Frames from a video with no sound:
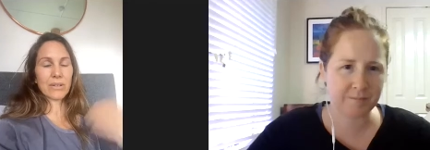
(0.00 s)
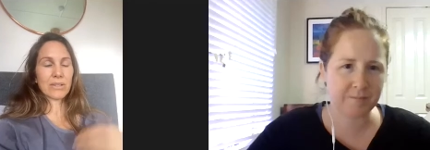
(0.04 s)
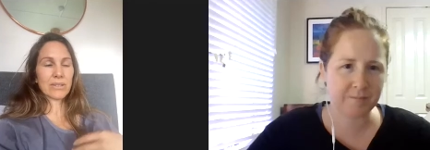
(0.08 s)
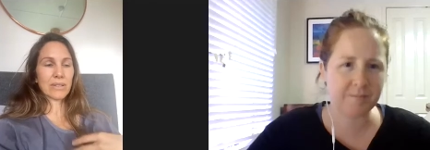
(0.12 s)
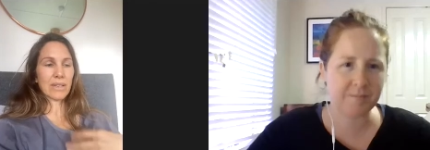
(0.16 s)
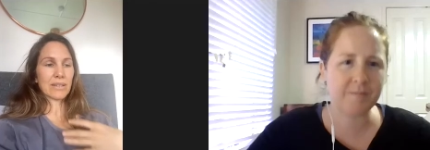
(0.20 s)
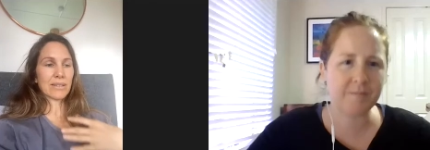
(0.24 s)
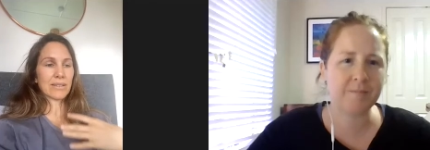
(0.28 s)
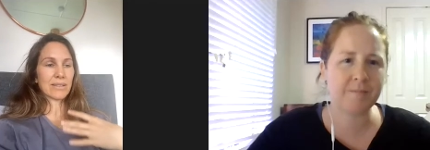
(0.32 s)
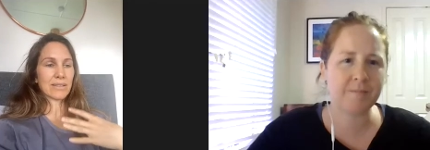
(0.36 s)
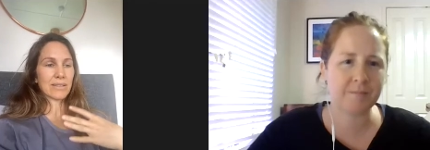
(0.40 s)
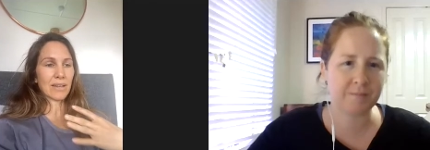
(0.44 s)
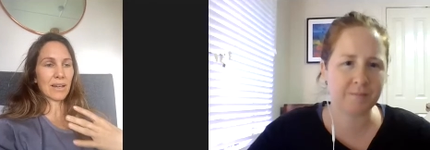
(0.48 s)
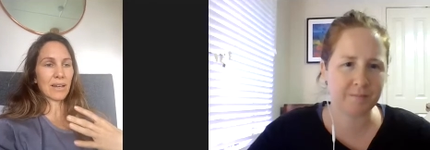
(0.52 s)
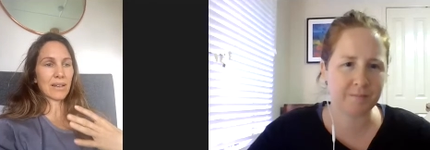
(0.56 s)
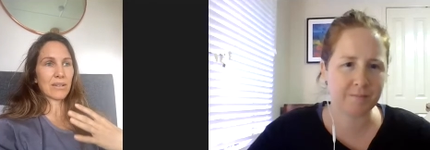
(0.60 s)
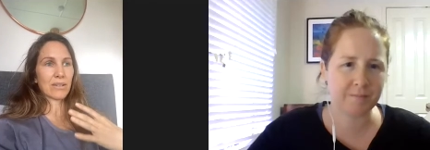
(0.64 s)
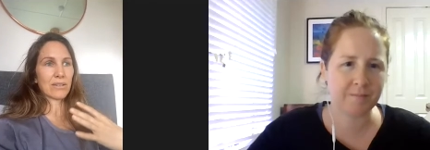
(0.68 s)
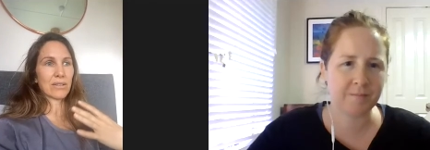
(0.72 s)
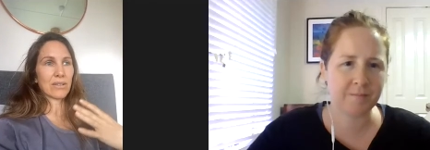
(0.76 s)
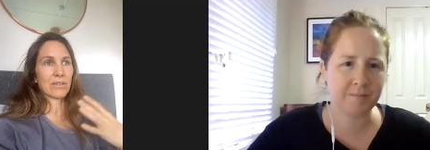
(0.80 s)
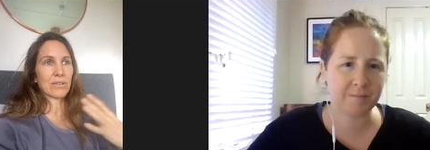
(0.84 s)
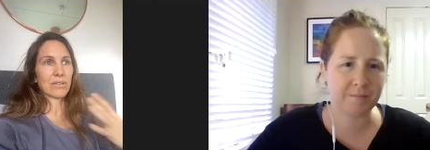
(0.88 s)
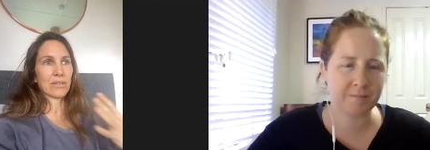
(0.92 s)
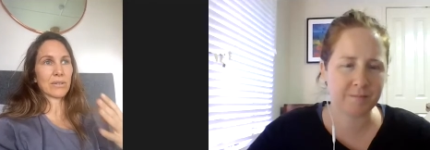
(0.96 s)
Speaker 1: because I
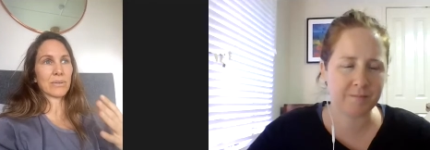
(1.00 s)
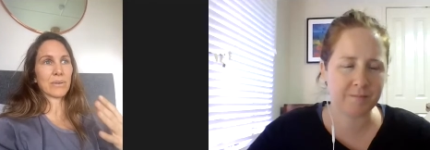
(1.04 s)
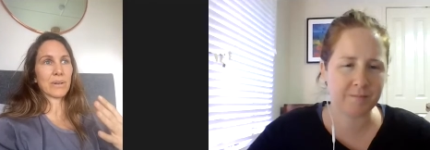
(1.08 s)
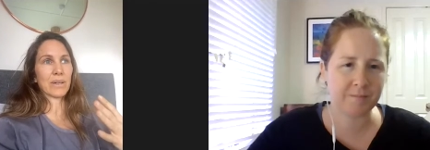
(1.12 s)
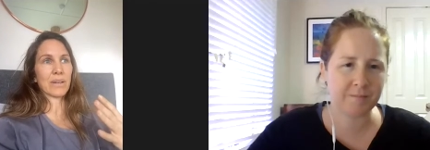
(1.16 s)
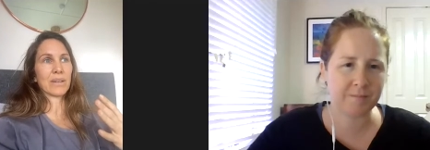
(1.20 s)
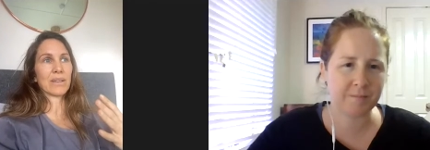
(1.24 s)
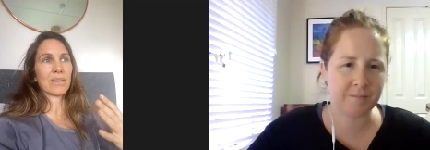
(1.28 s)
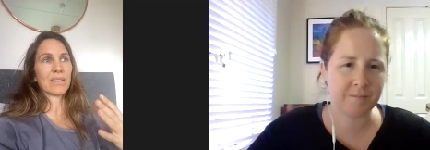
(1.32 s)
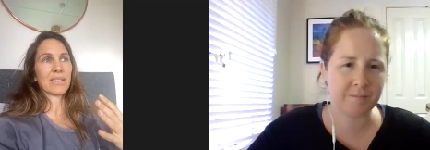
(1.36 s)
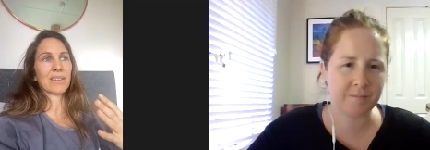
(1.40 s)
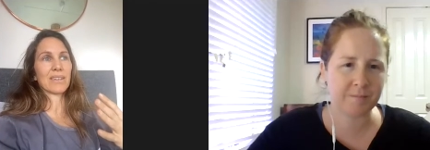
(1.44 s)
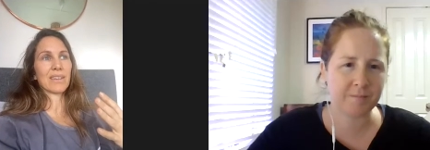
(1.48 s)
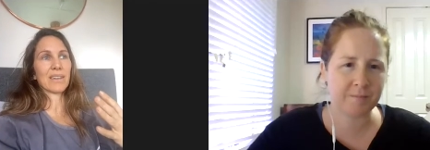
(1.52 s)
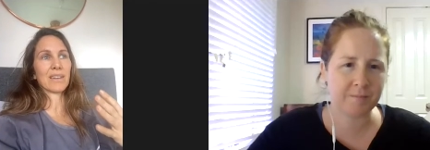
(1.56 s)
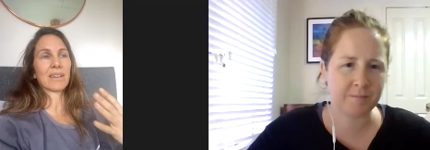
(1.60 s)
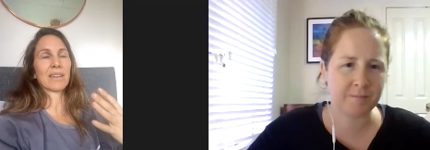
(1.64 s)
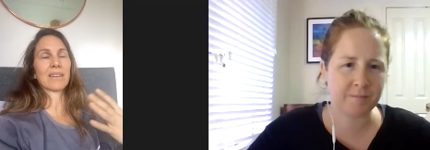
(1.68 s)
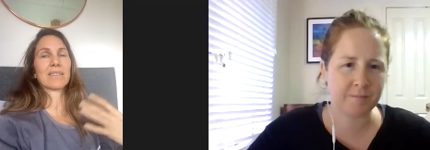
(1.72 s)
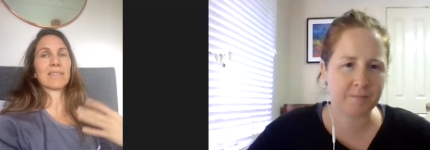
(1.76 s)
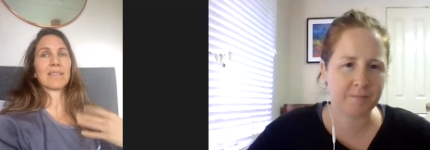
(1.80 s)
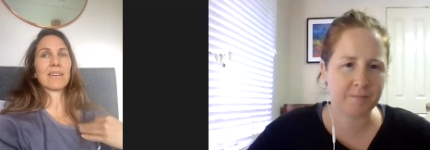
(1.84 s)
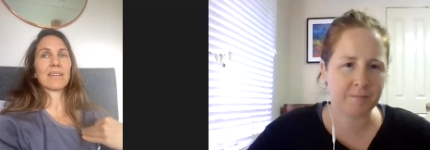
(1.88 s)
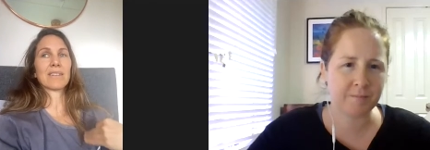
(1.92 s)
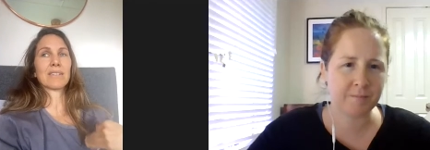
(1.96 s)
started to do it and I
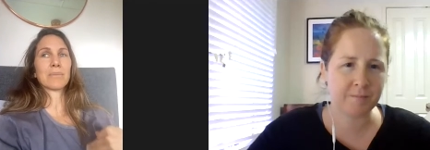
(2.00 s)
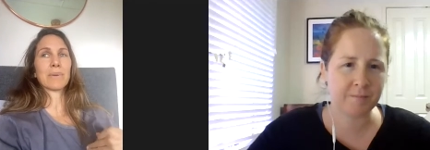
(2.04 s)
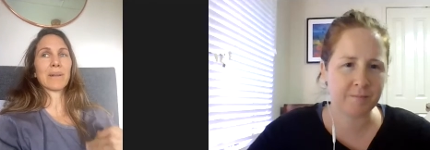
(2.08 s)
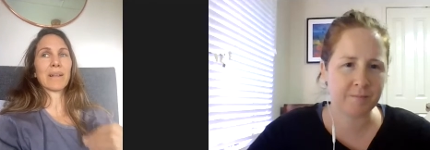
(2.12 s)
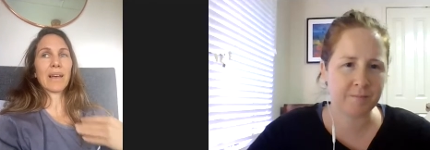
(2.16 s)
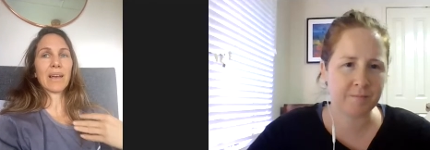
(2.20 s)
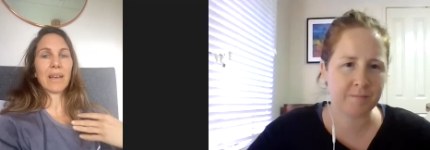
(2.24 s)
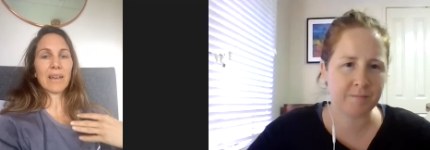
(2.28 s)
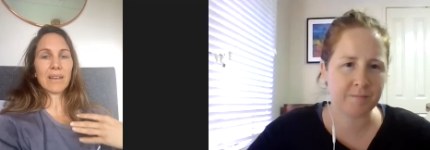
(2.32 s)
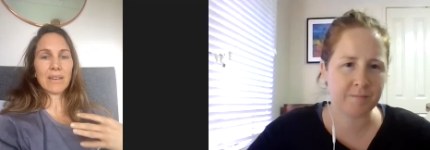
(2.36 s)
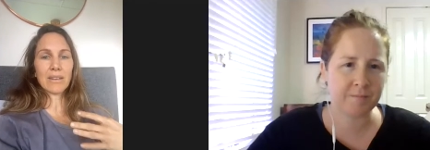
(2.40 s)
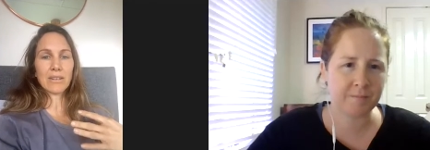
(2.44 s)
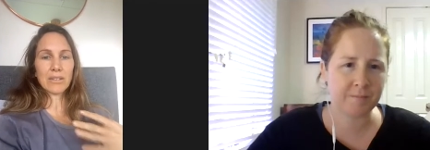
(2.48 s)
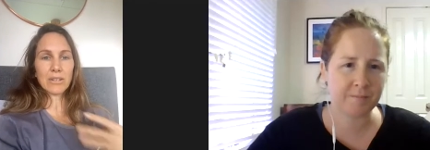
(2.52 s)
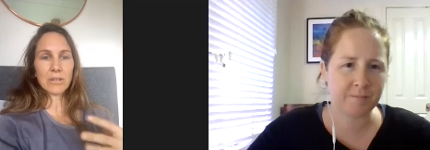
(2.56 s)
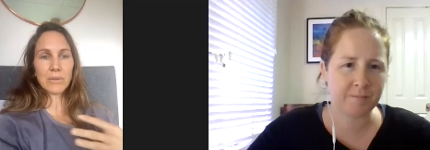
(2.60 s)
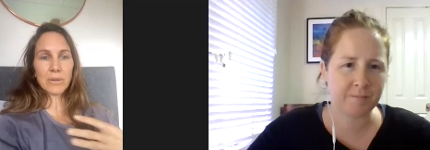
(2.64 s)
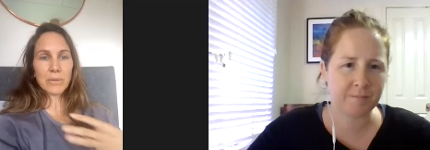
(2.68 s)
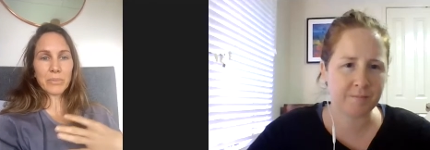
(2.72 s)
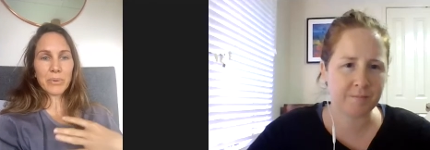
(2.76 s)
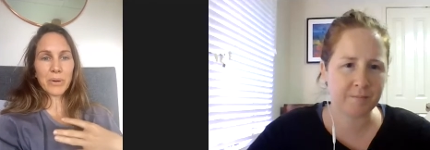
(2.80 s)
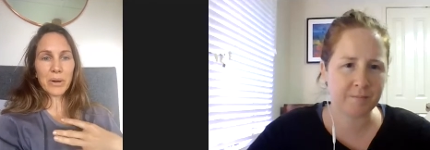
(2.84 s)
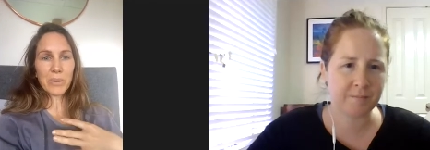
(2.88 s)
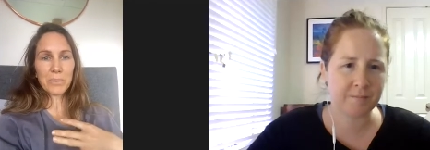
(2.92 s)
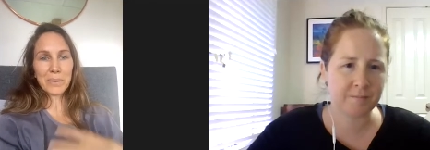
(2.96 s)
started to be like, I can do
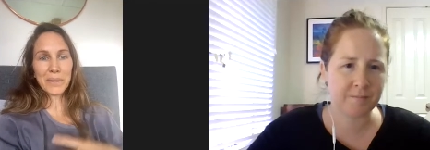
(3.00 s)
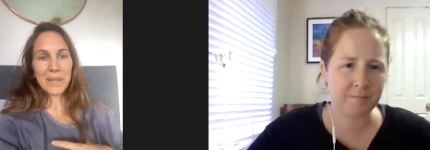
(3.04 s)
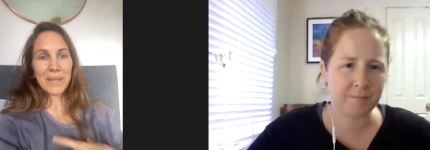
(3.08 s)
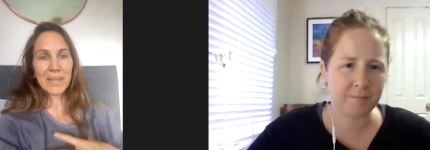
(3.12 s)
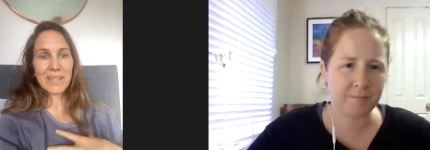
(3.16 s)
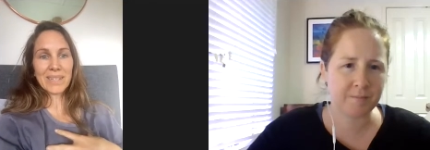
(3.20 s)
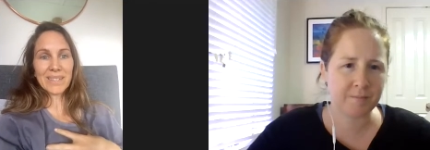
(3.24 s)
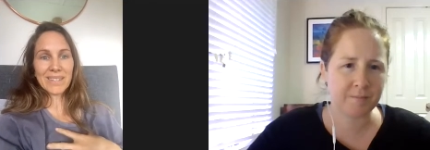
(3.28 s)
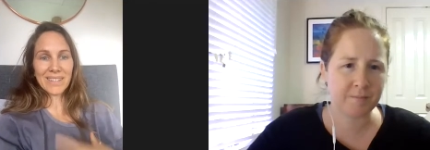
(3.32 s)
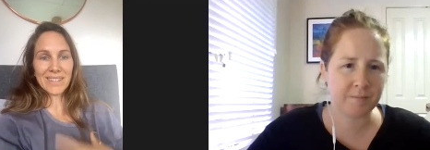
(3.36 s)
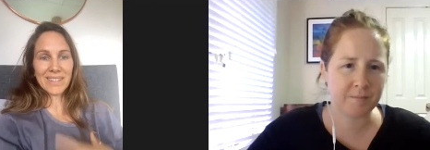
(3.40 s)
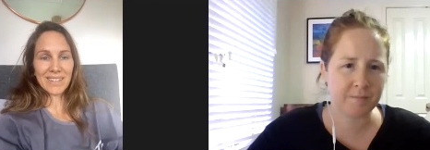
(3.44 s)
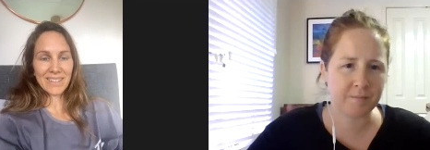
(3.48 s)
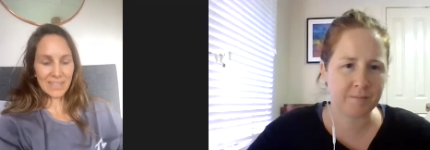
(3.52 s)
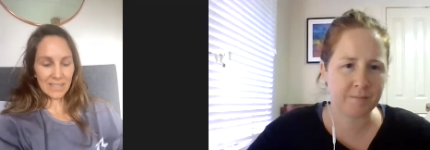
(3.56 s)
it properly.